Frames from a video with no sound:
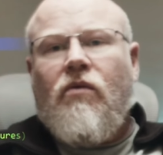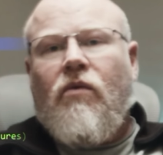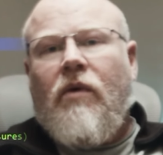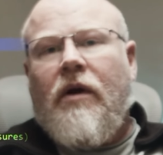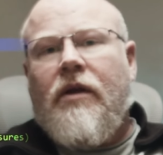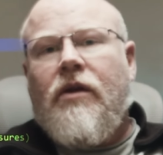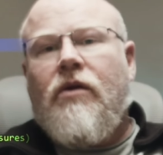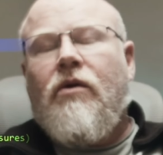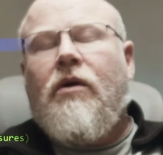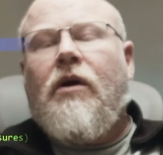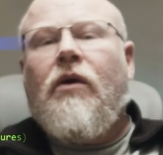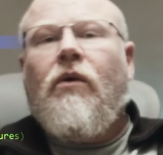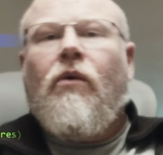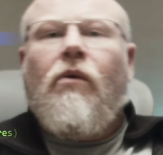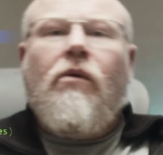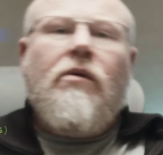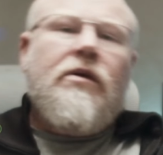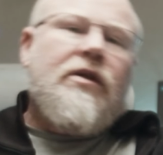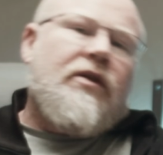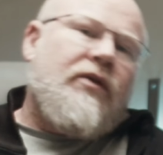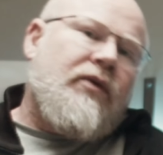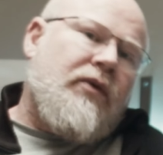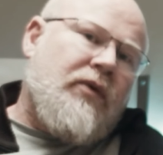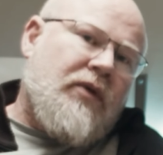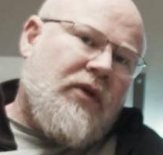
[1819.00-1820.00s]
one, you can
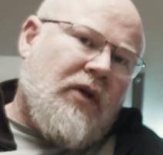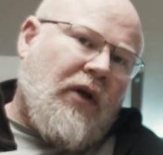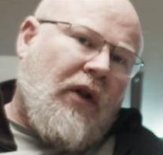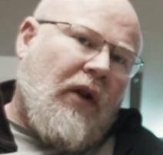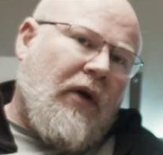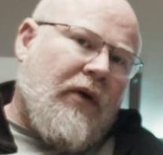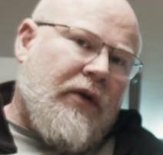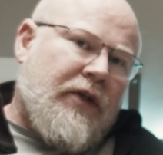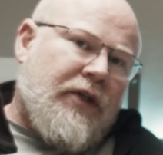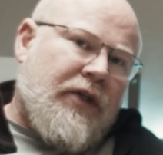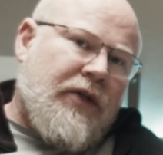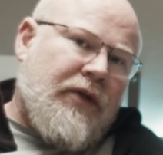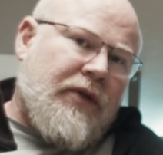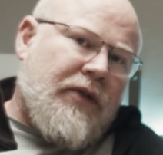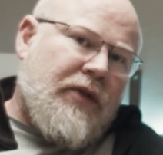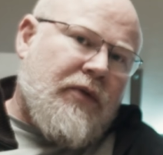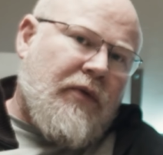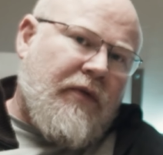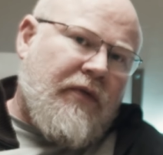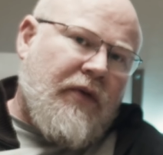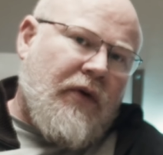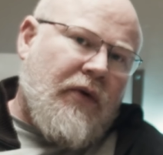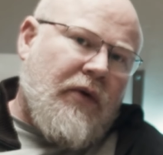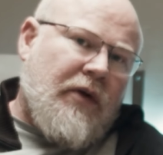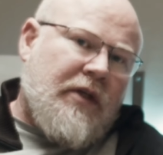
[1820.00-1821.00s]
also use closures
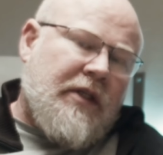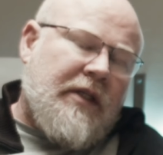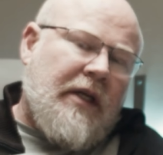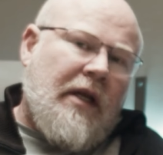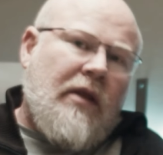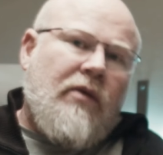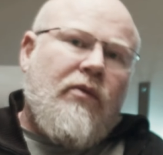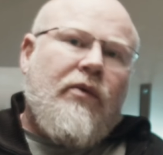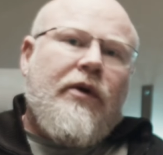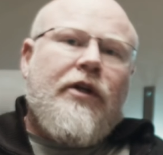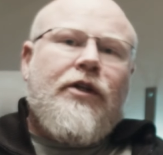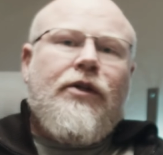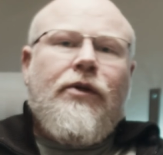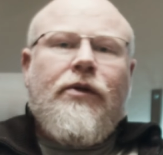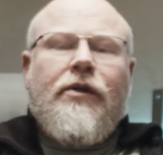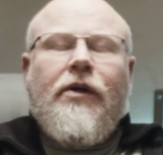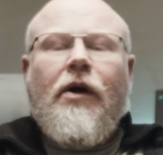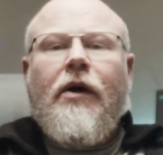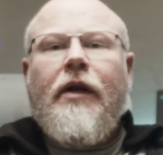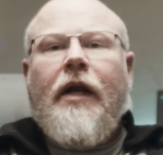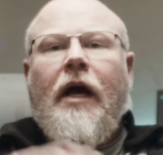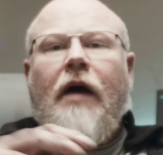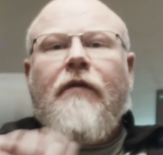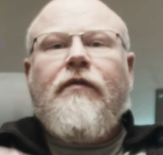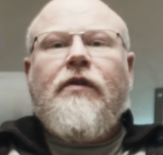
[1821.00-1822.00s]
with your hooks. In other words, you
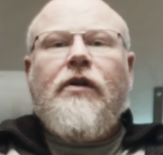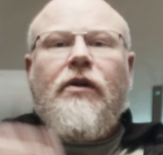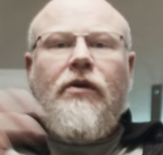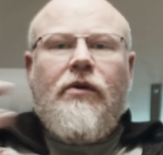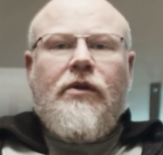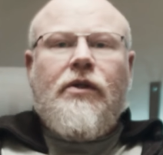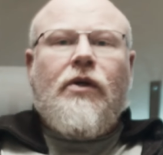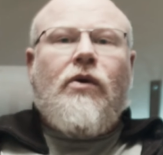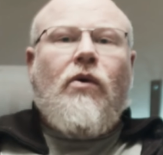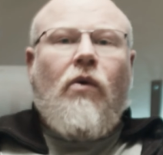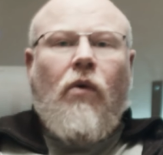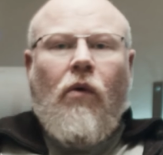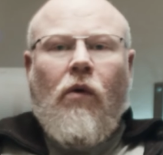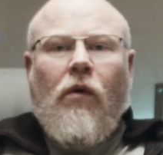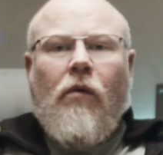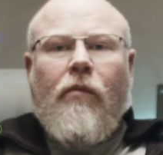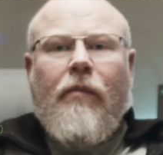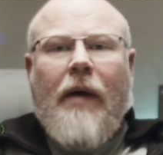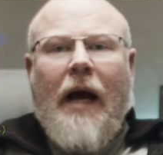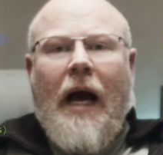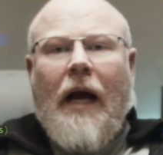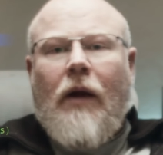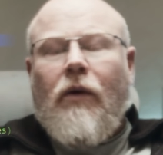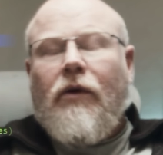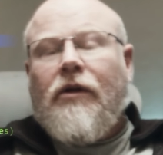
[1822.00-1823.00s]
don't have to use a
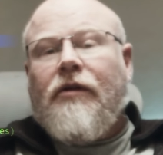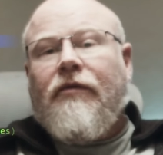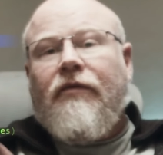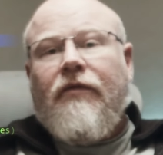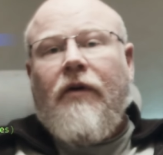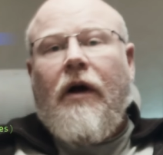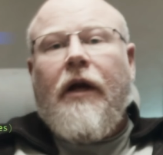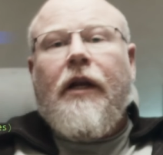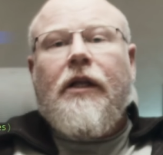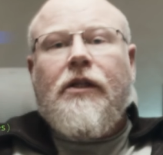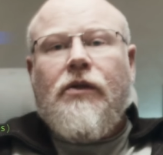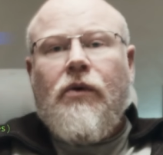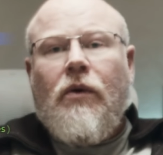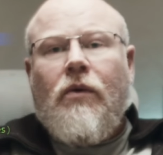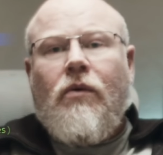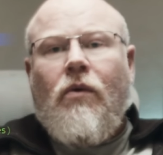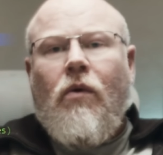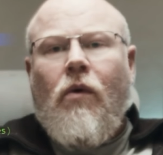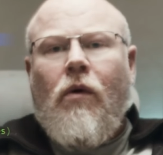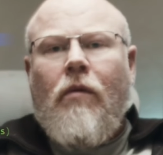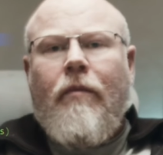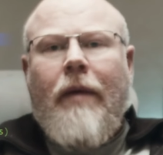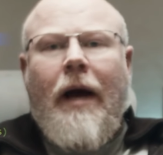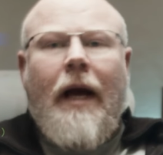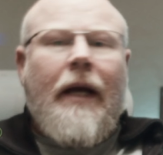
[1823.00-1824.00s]
callback or define it to a
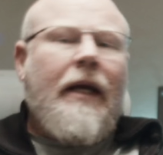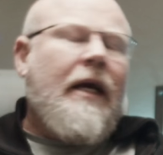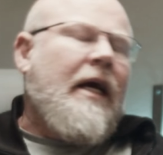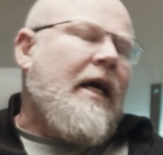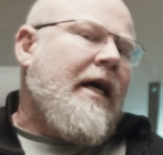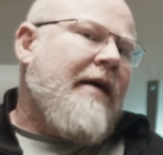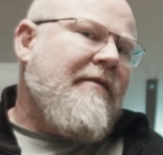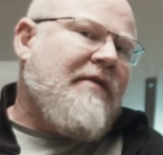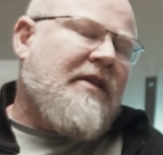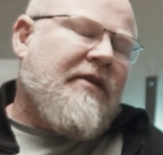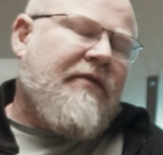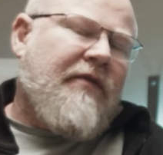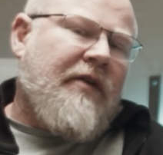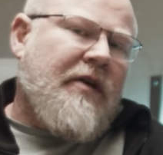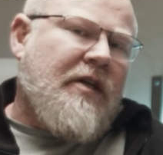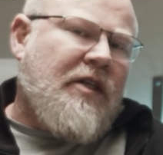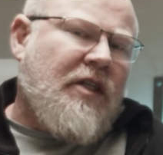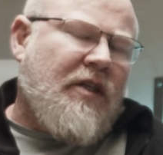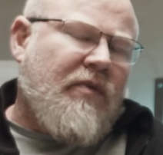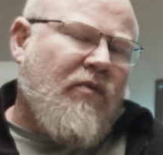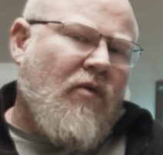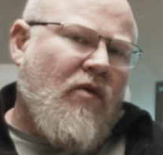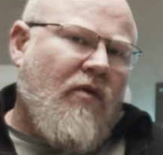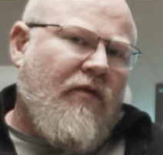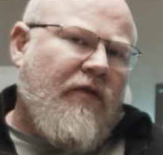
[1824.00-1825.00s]
callback. If it's a very
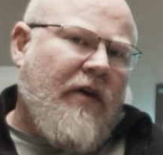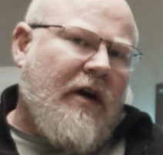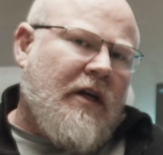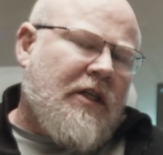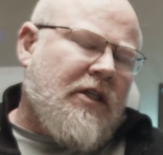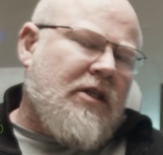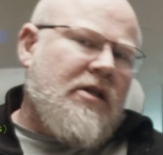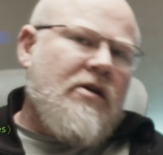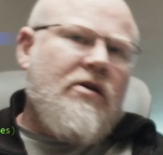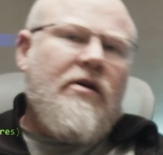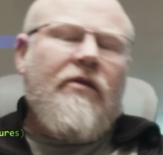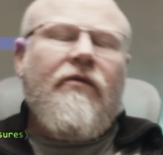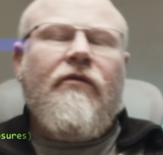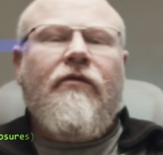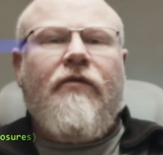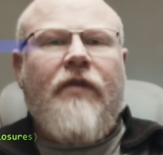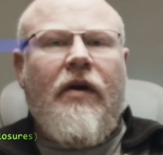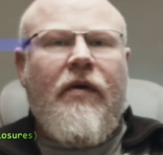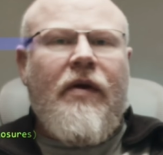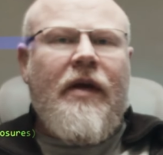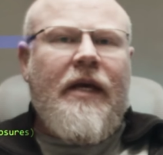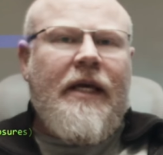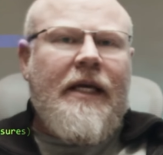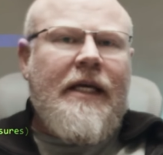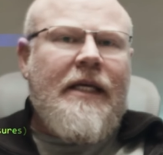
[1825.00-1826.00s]
small function, you can
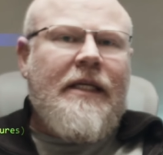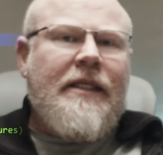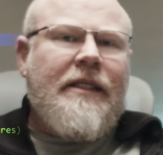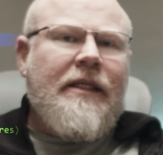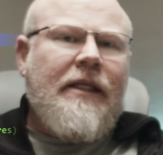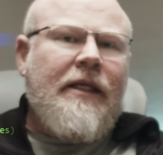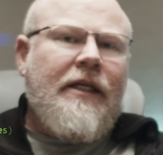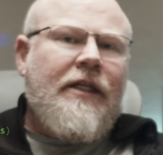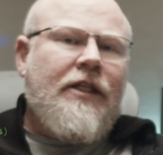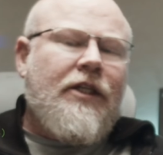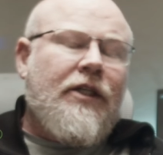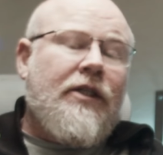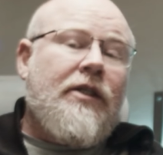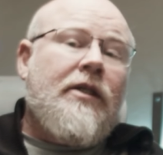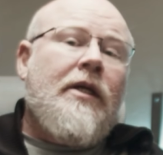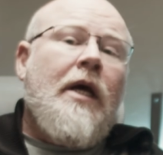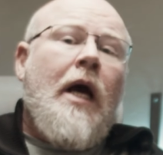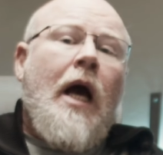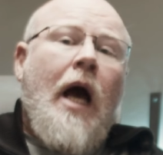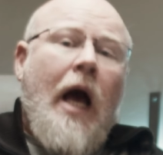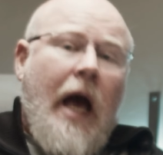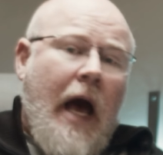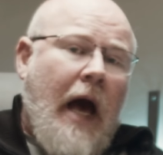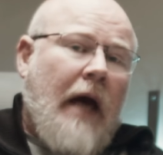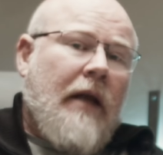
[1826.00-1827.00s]
very easily just
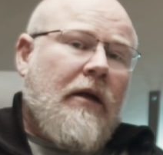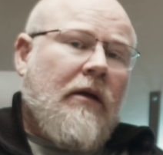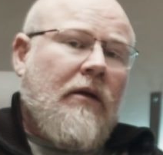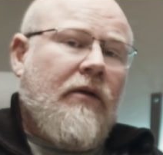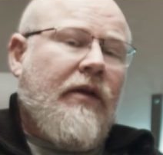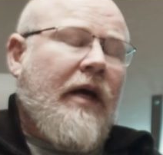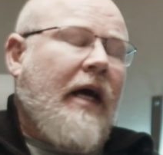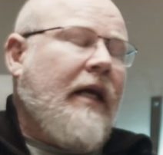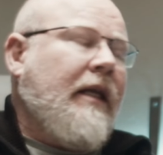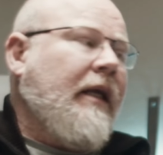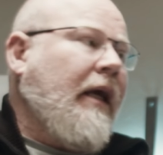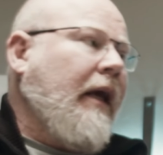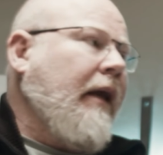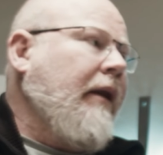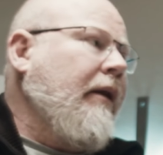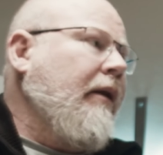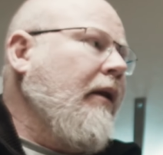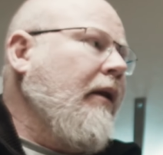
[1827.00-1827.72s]
handle that in